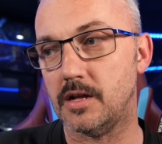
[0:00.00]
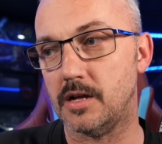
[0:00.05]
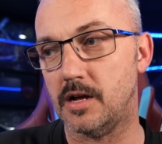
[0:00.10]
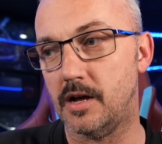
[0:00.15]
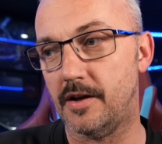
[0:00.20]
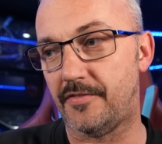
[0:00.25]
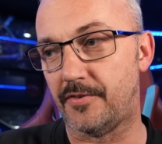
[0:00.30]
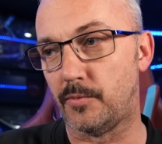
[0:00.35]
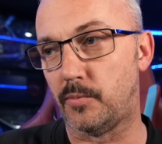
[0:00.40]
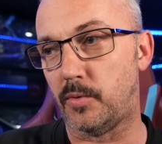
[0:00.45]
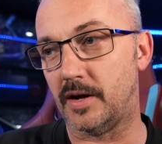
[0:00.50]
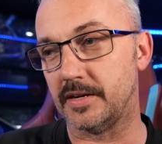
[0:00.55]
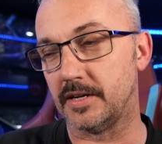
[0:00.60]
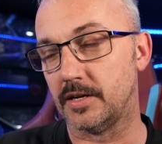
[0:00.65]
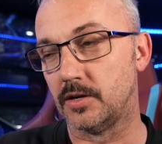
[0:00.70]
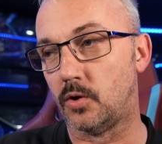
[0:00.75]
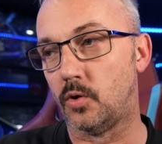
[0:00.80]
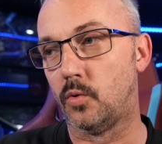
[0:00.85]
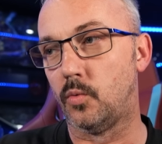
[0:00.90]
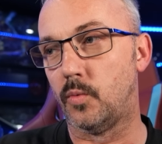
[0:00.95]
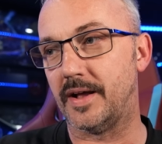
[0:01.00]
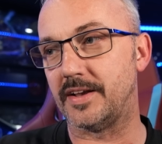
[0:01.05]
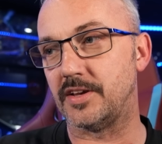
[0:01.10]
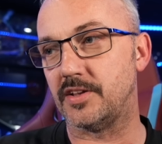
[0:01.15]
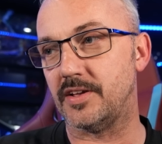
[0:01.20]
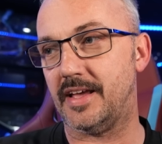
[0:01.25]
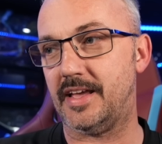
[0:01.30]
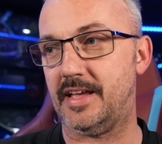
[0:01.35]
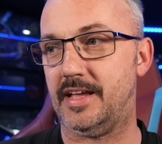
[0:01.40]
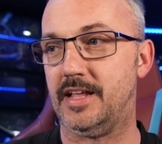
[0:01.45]
uh, for one and all when
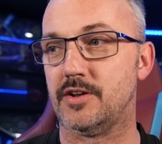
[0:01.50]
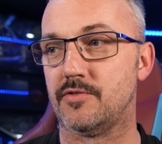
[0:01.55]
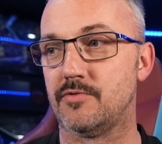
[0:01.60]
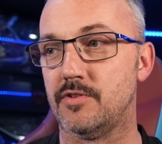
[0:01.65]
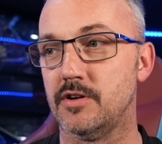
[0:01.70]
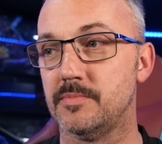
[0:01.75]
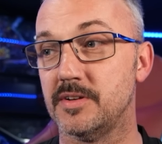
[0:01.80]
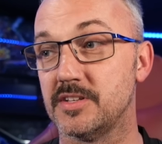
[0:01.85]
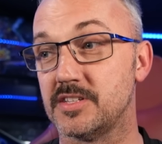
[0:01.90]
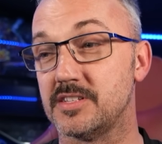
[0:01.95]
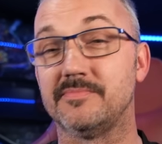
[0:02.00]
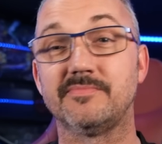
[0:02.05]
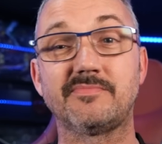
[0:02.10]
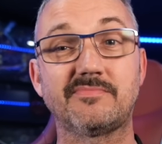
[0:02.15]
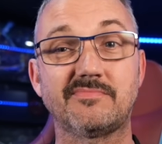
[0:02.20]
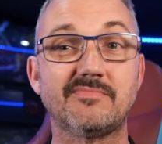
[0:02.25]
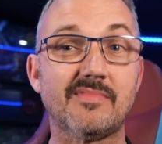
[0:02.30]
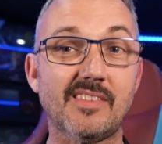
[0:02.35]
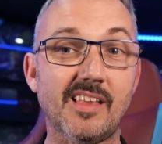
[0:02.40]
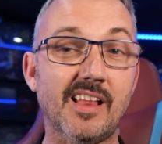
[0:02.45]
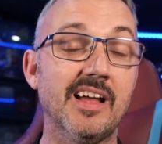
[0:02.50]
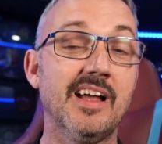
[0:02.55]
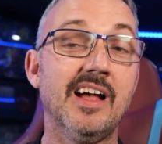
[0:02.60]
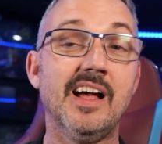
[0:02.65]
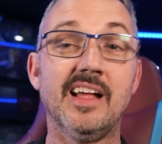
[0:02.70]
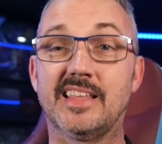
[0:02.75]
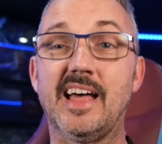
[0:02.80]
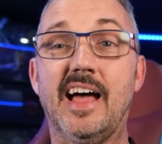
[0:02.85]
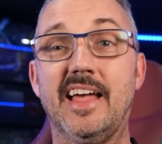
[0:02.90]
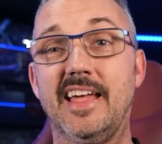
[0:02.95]
you hear the rumours
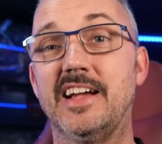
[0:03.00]
that